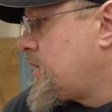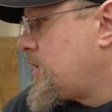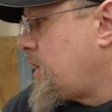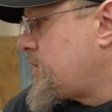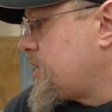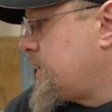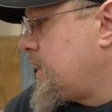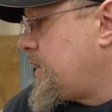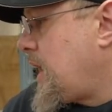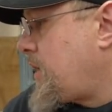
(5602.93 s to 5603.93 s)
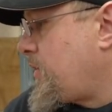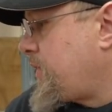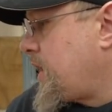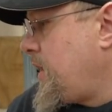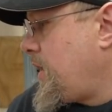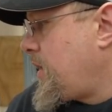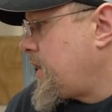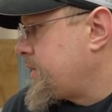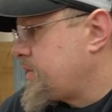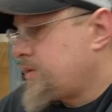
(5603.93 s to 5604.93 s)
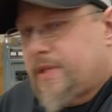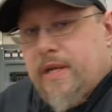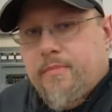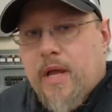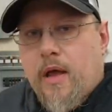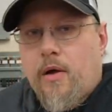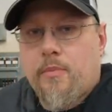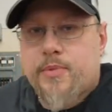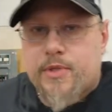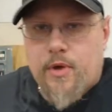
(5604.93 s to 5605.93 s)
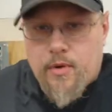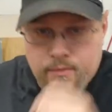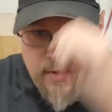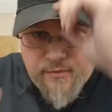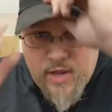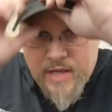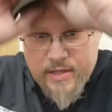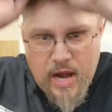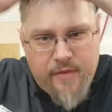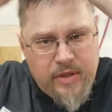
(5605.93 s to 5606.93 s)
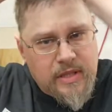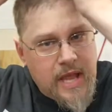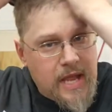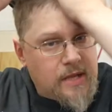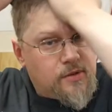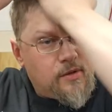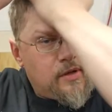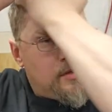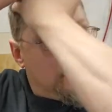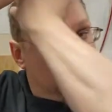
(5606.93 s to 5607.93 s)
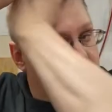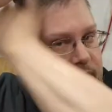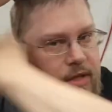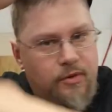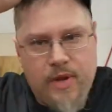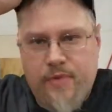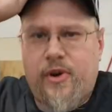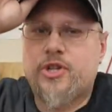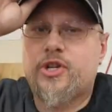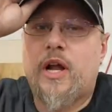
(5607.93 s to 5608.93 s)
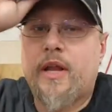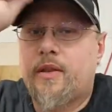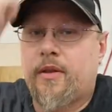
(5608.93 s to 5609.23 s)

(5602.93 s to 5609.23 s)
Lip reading: I just did that over here and it seemed to help. So if you guys are having lag, just hit the refresh on it.